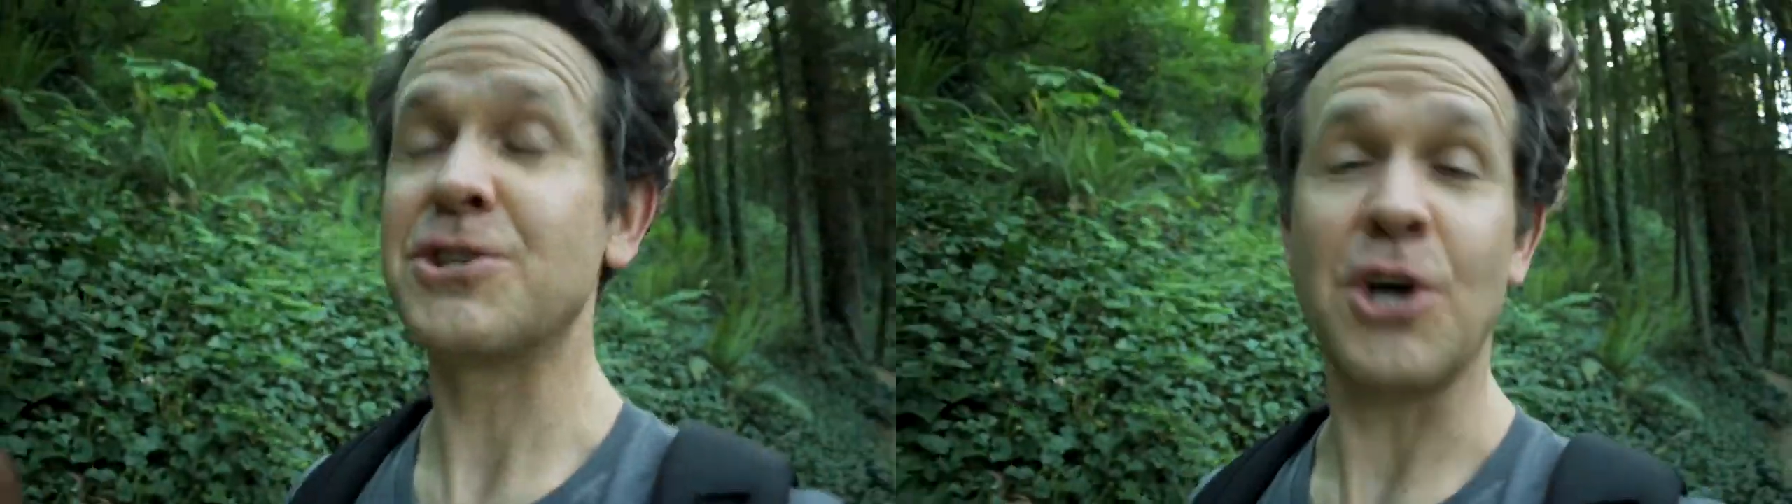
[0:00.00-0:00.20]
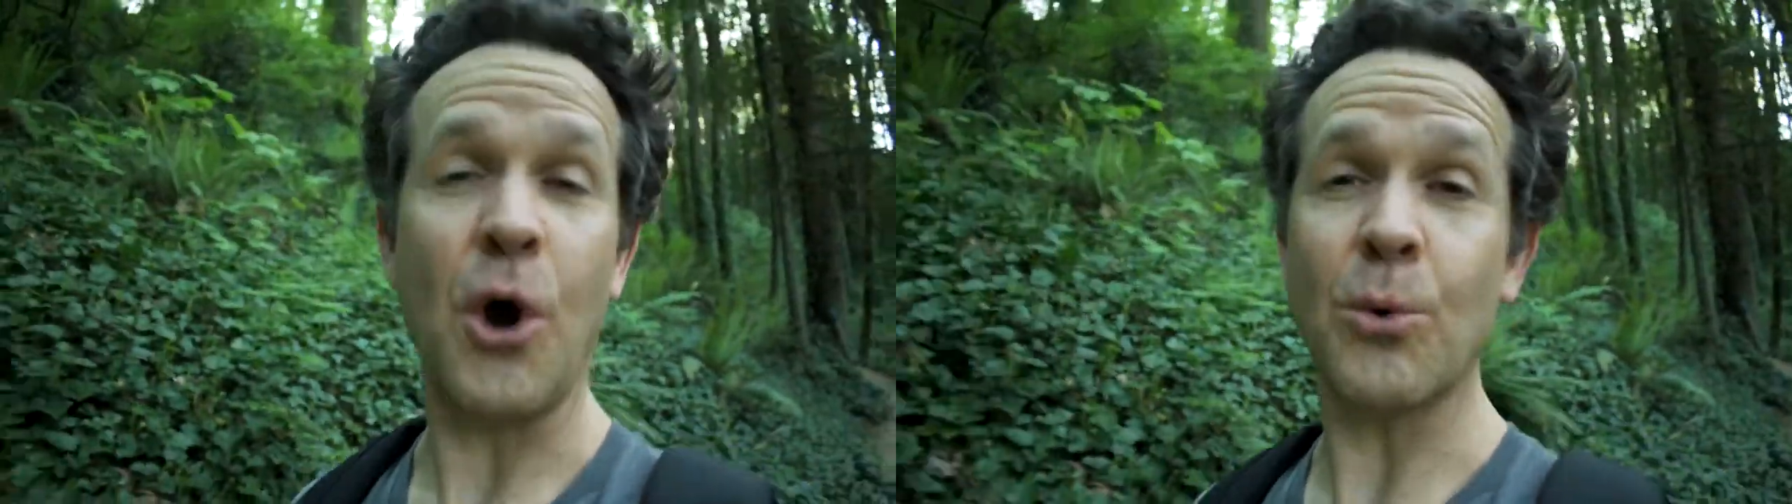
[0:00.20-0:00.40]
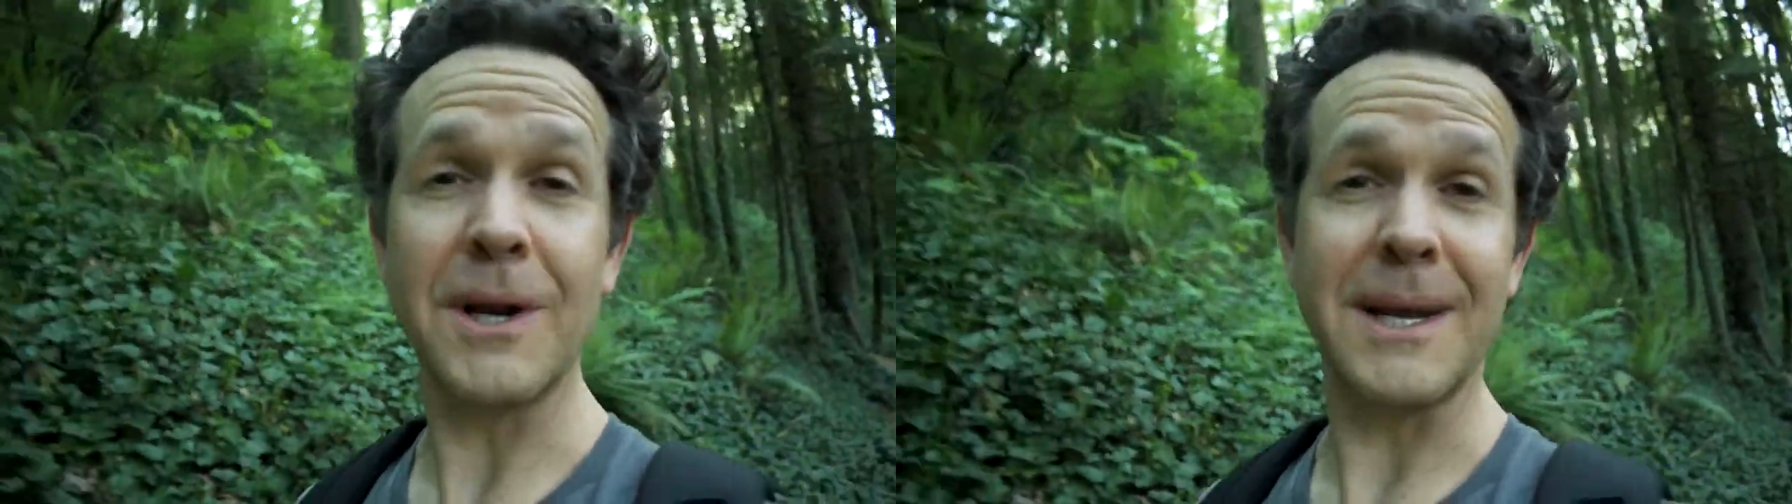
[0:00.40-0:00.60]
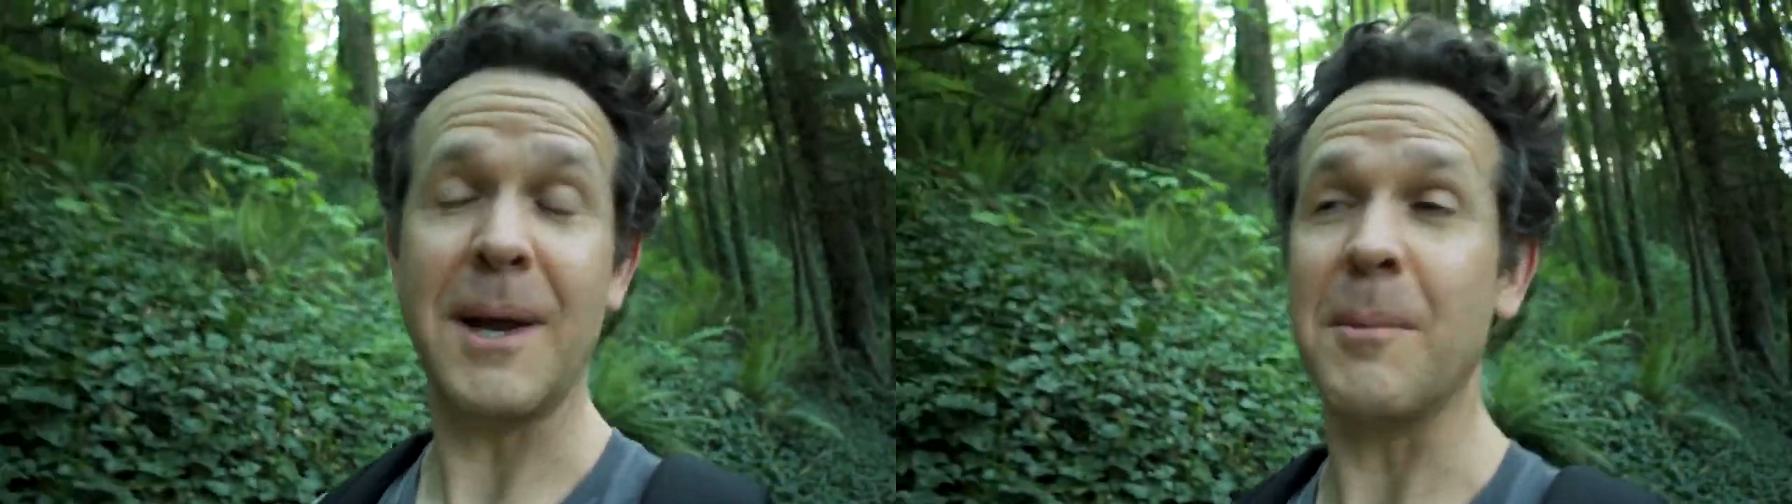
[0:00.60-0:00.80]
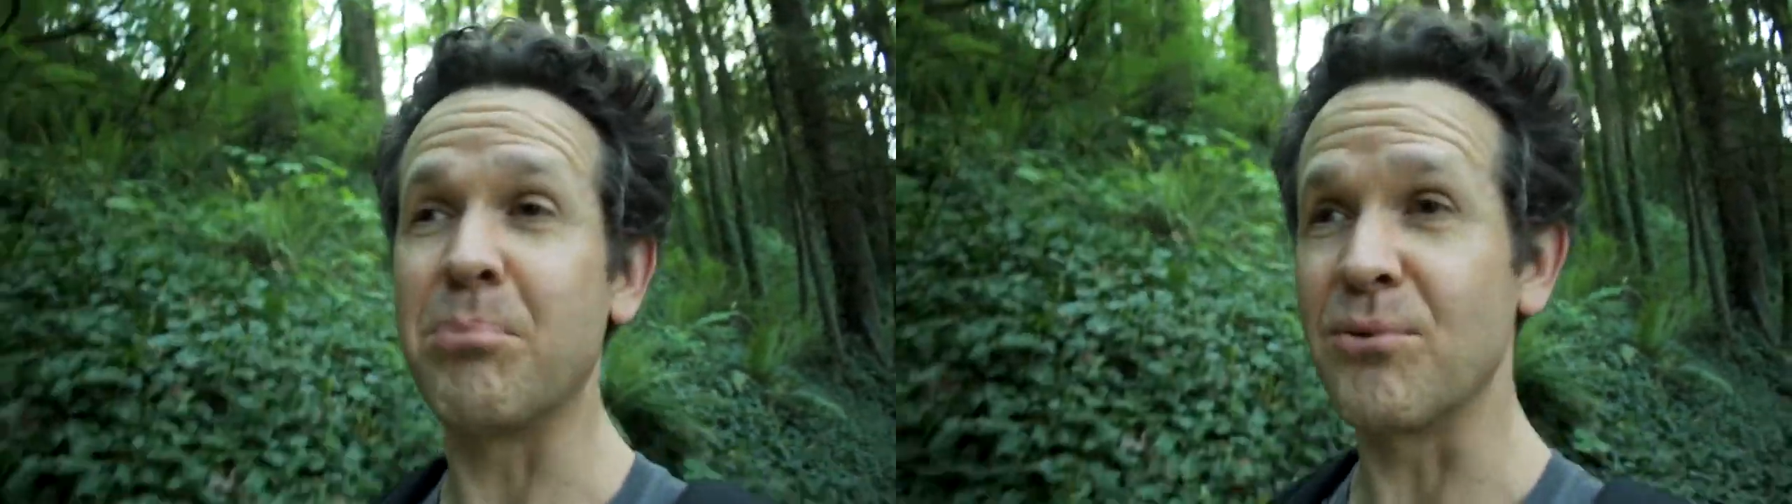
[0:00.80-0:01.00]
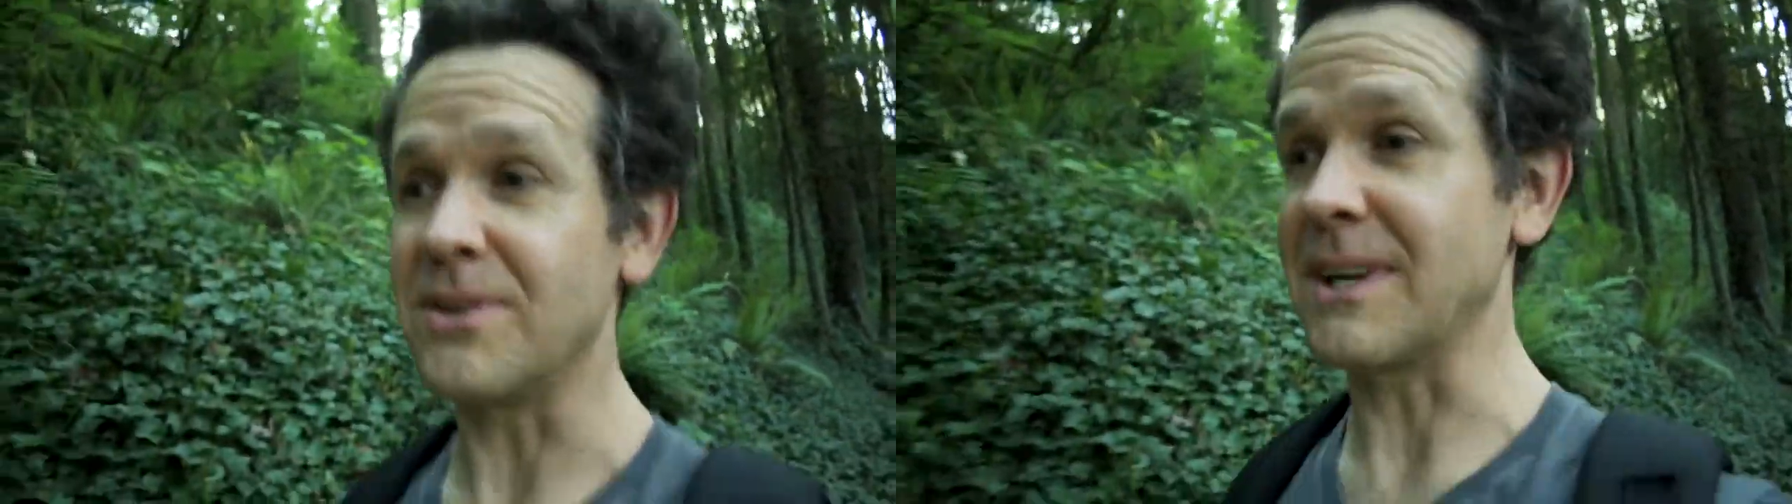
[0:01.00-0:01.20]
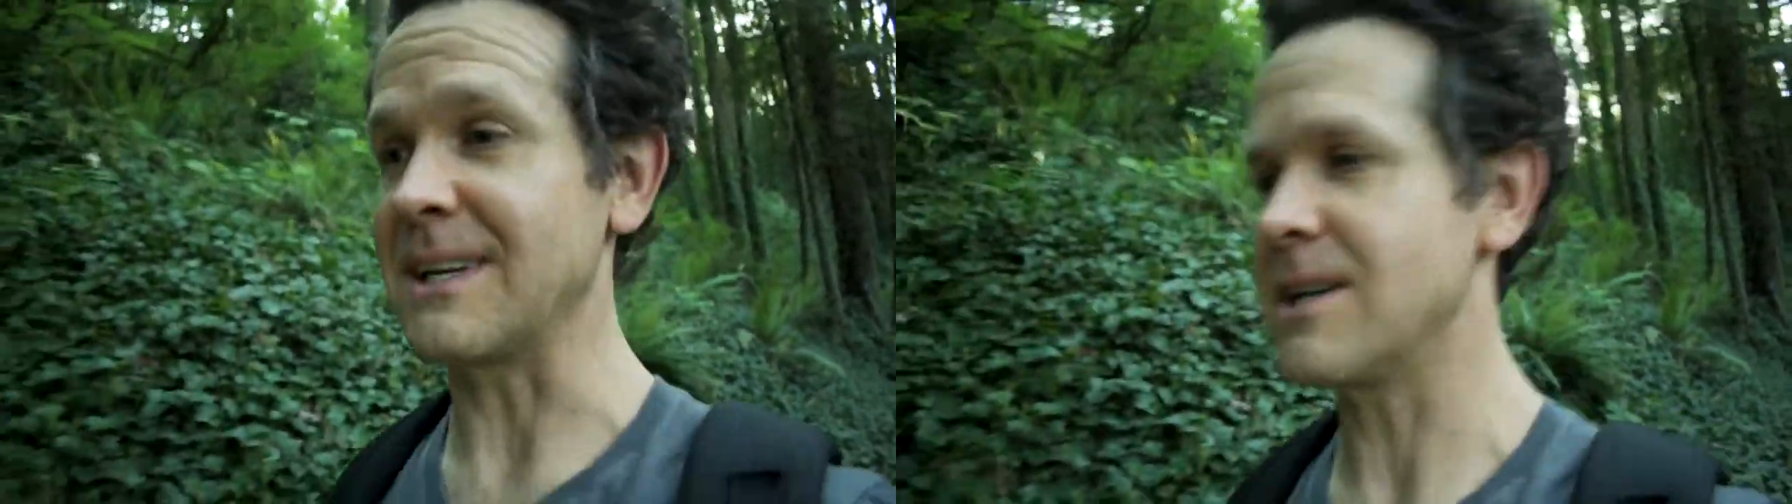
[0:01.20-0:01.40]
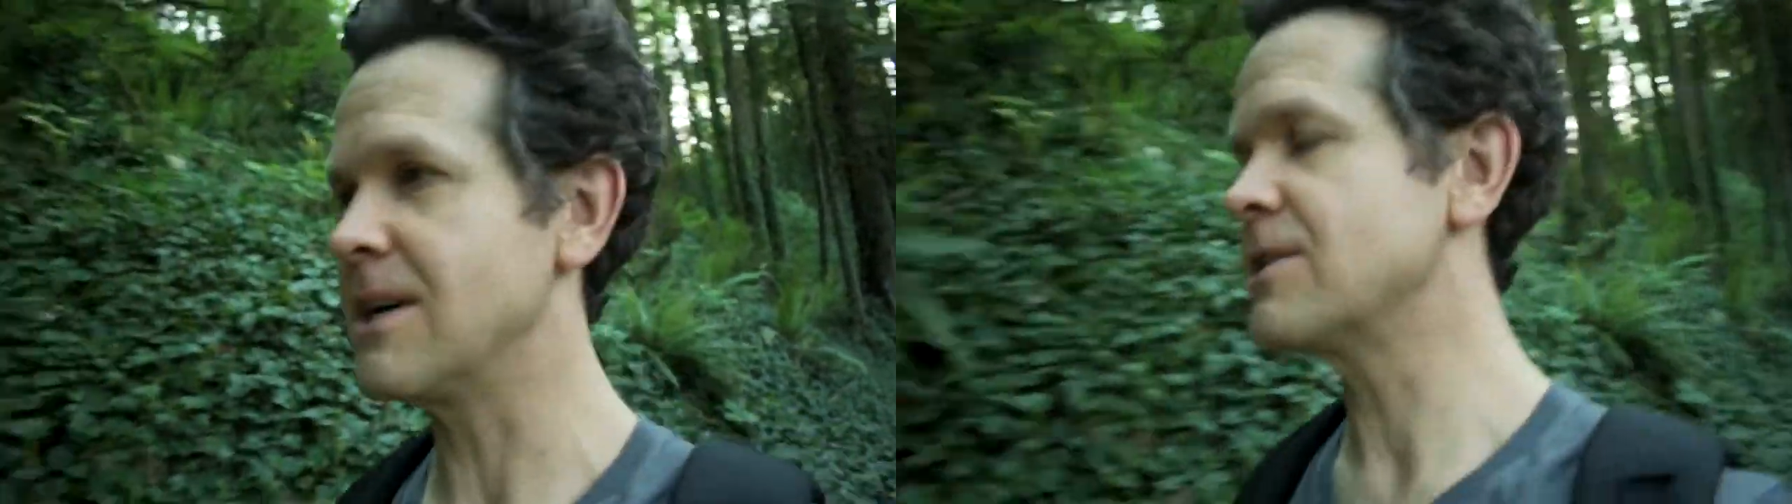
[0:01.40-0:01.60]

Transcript: totally brilliant.